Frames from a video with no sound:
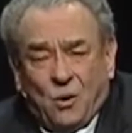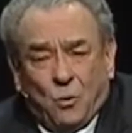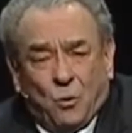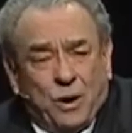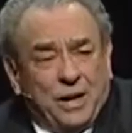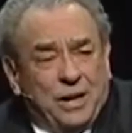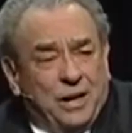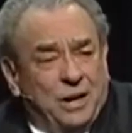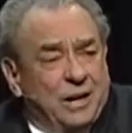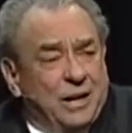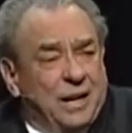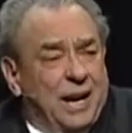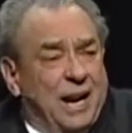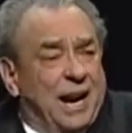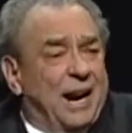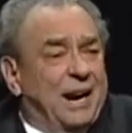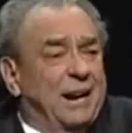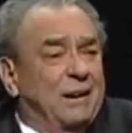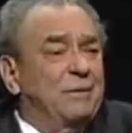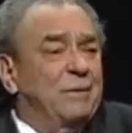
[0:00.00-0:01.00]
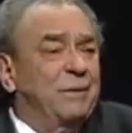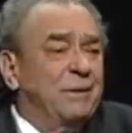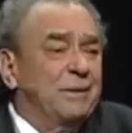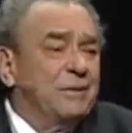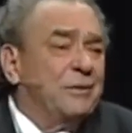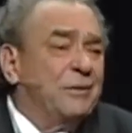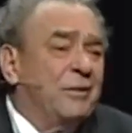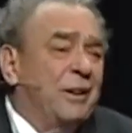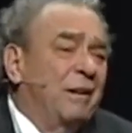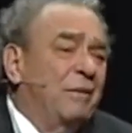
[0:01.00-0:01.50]
we could have
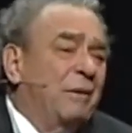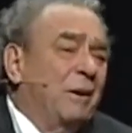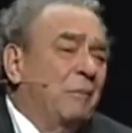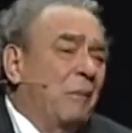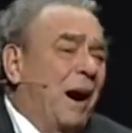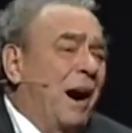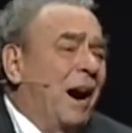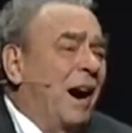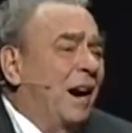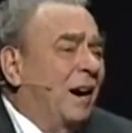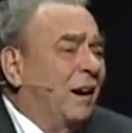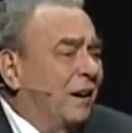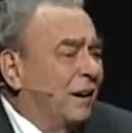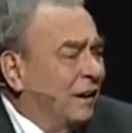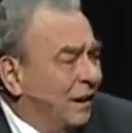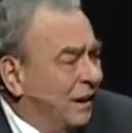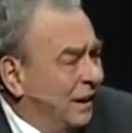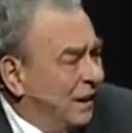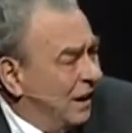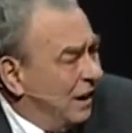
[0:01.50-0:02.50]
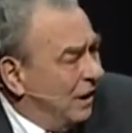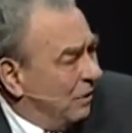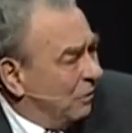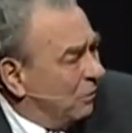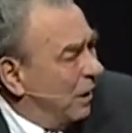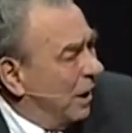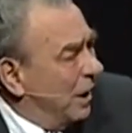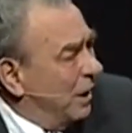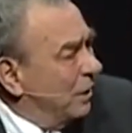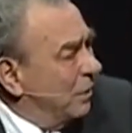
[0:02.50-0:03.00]
Stephen Meyer
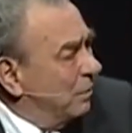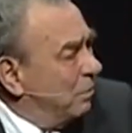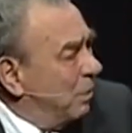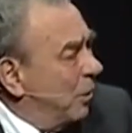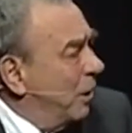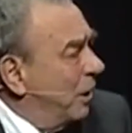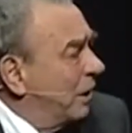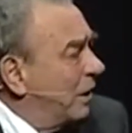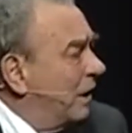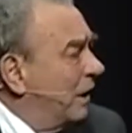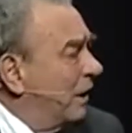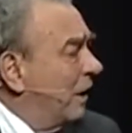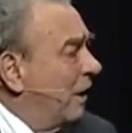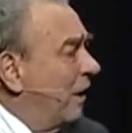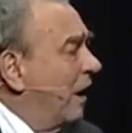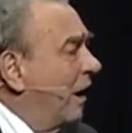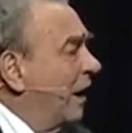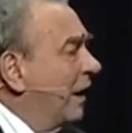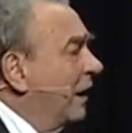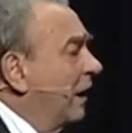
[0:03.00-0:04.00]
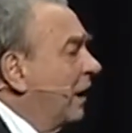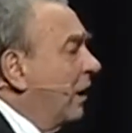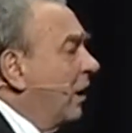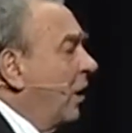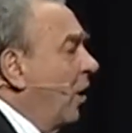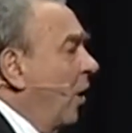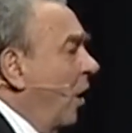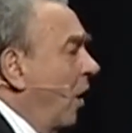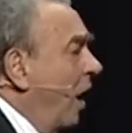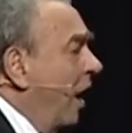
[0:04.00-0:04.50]
wrote a book on
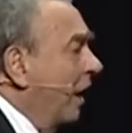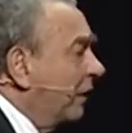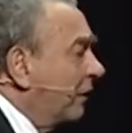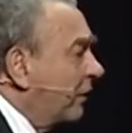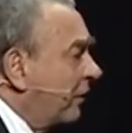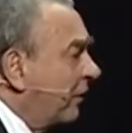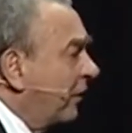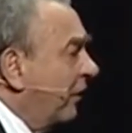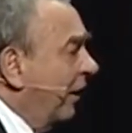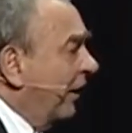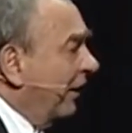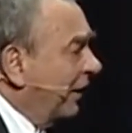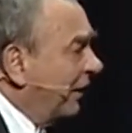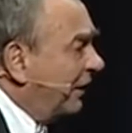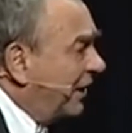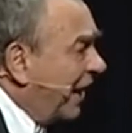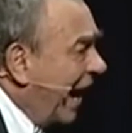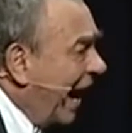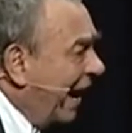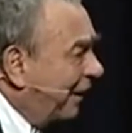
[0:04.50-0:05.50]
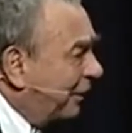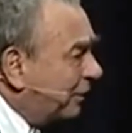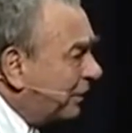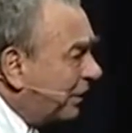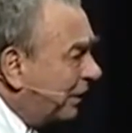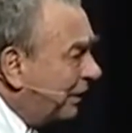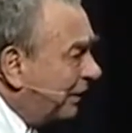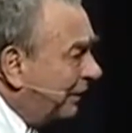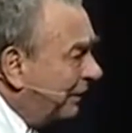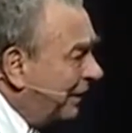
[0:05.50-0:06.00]
Kant's doubt